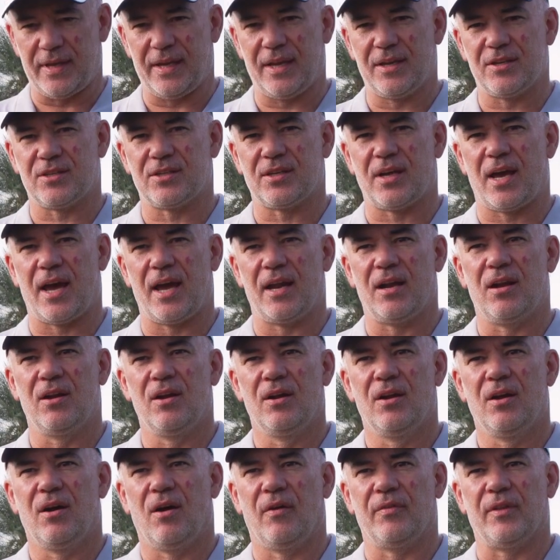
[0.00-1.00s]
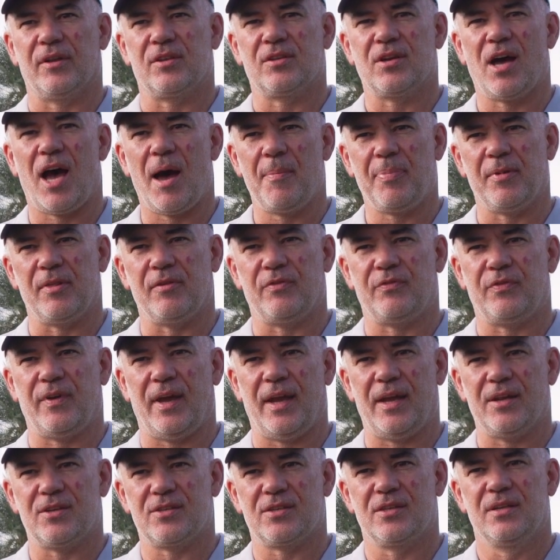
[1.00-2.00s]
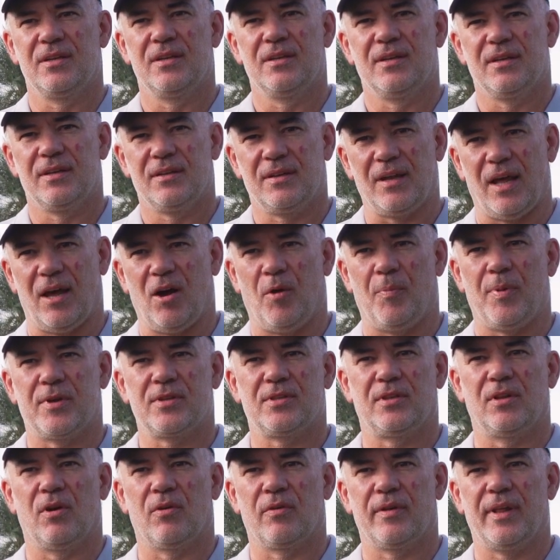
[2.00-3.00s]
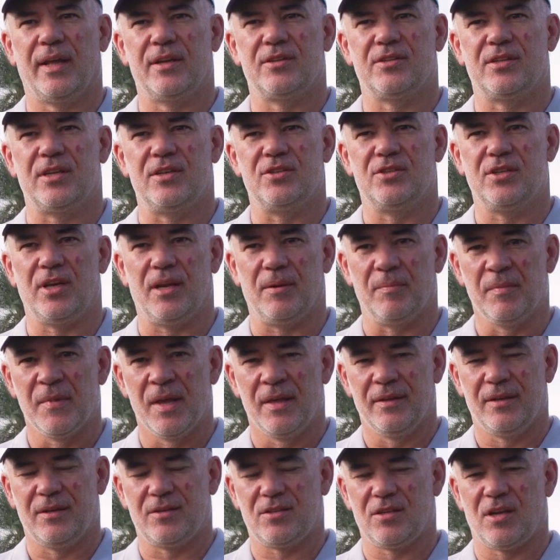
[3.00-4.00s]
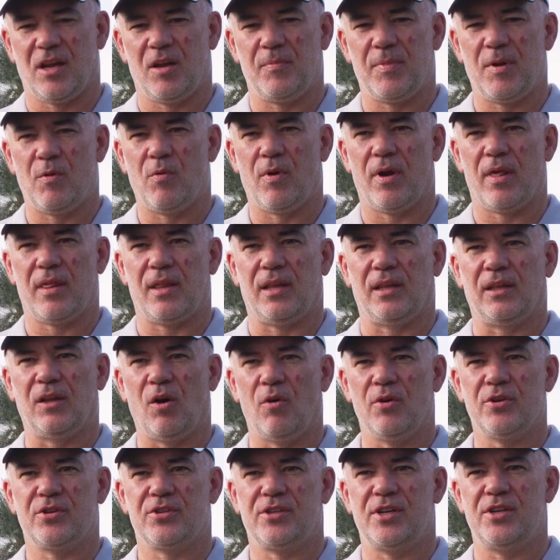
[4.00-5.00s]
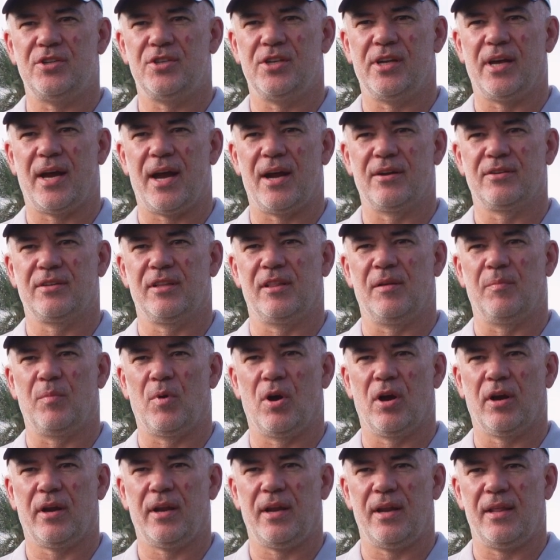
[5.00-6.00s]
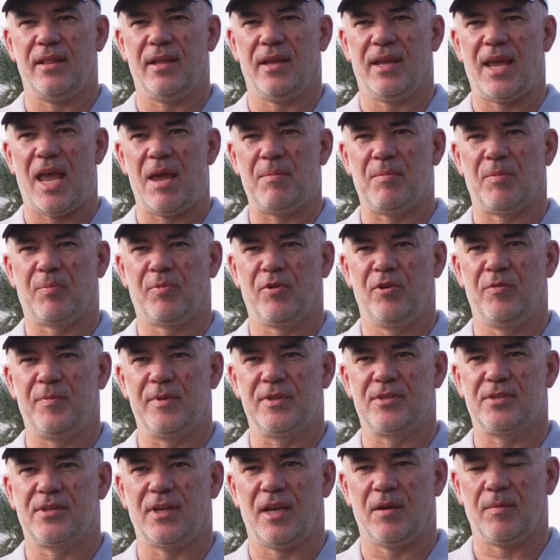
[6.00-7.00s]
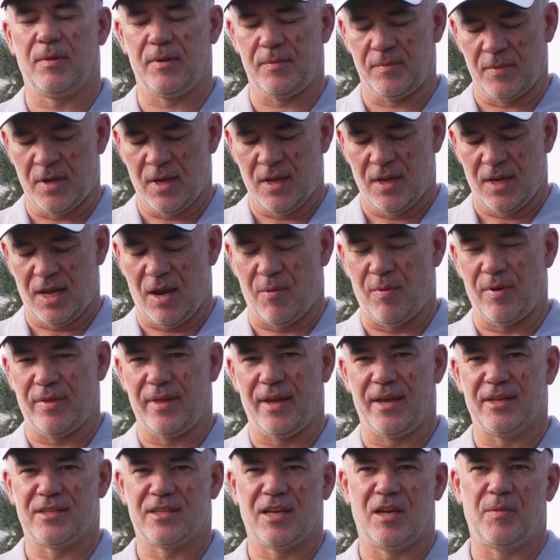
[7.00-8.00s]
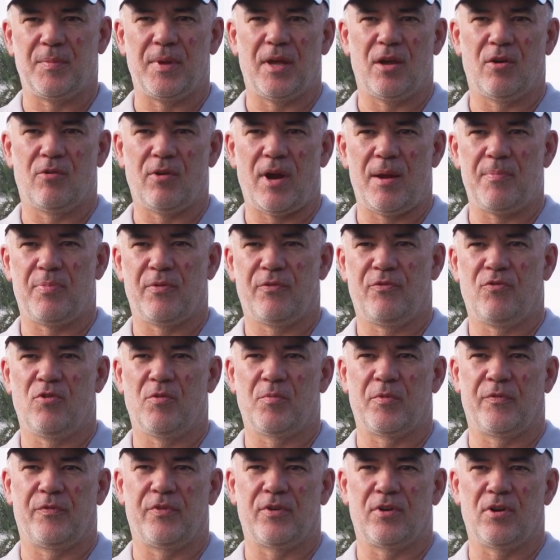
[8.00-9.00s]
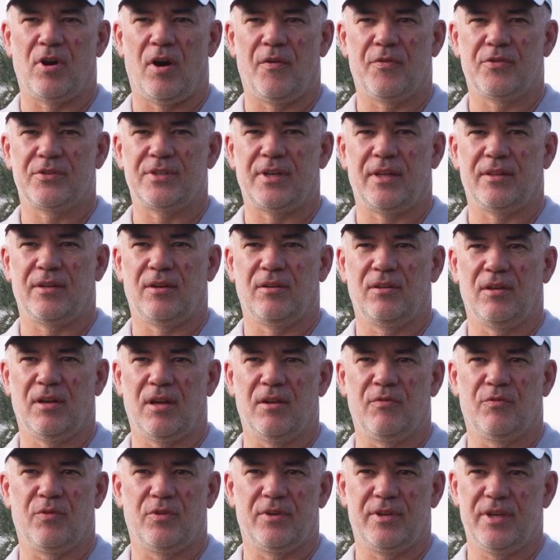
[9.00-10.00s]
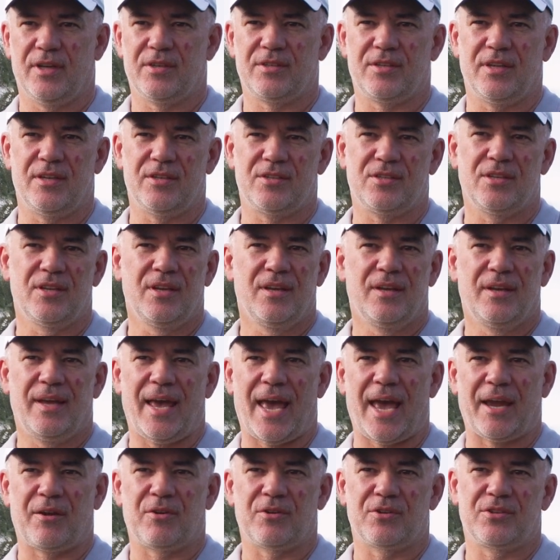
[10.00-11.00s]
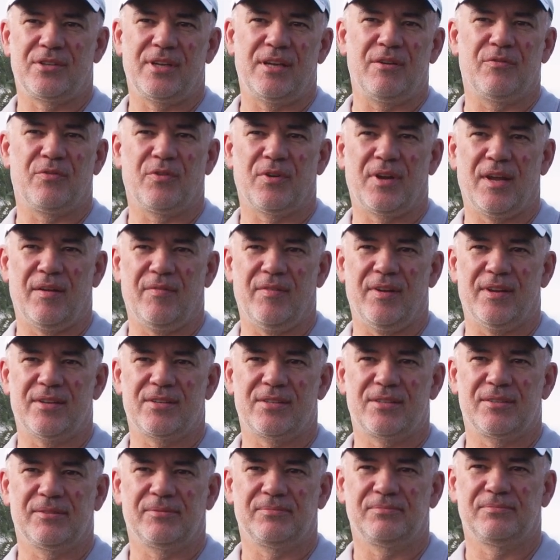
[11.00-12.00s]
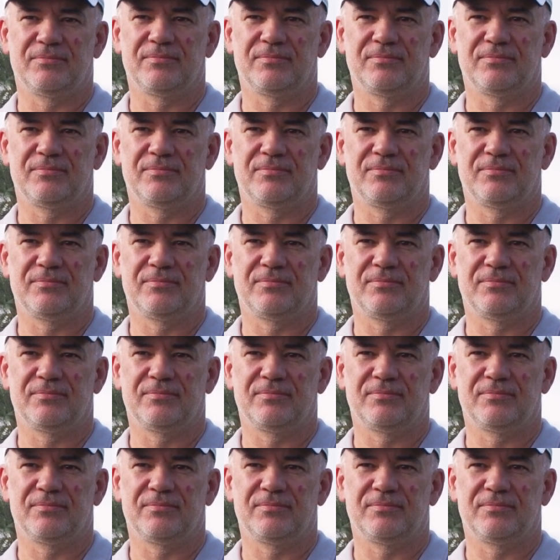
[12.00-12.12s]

the inside on the top of the face to help us lower that CG. This is going to be one of the lowest CG irons in the market in the game improvement segment, and we think it's going to be a great performer for golfers out there looking for distance, accuracy, and forgiveness.